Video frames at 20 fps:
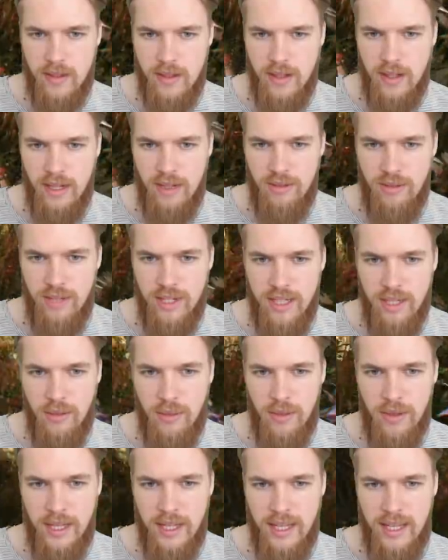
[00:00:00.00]
I really don't
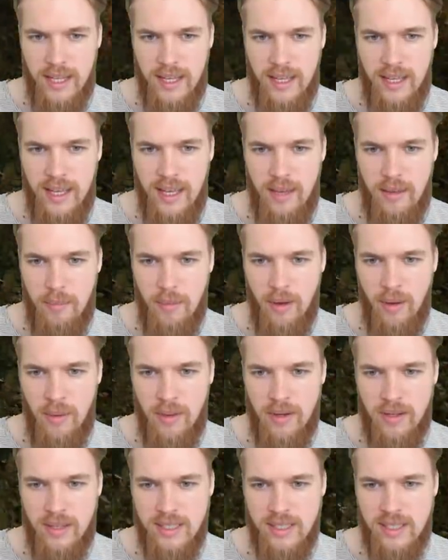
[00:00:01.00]
want to get hit by
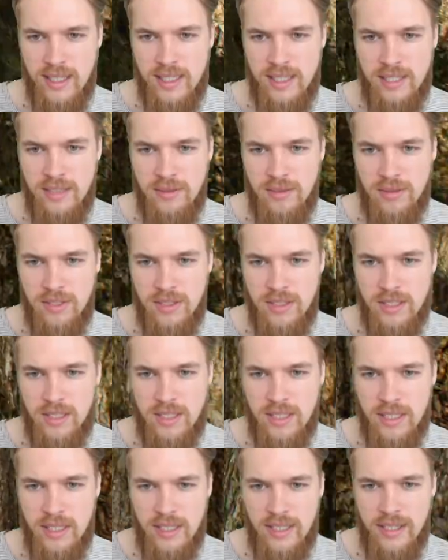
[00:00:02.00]
one of these icicles because
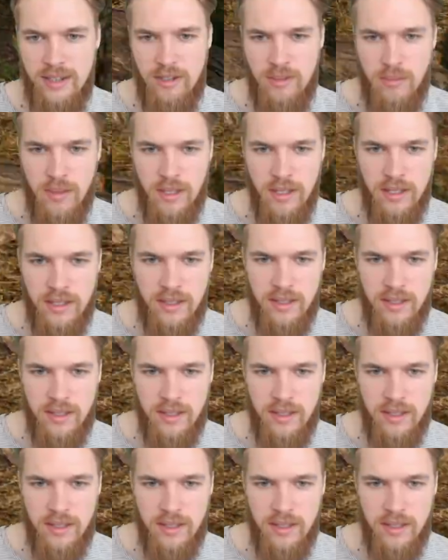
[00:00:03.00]
it's going to kill me.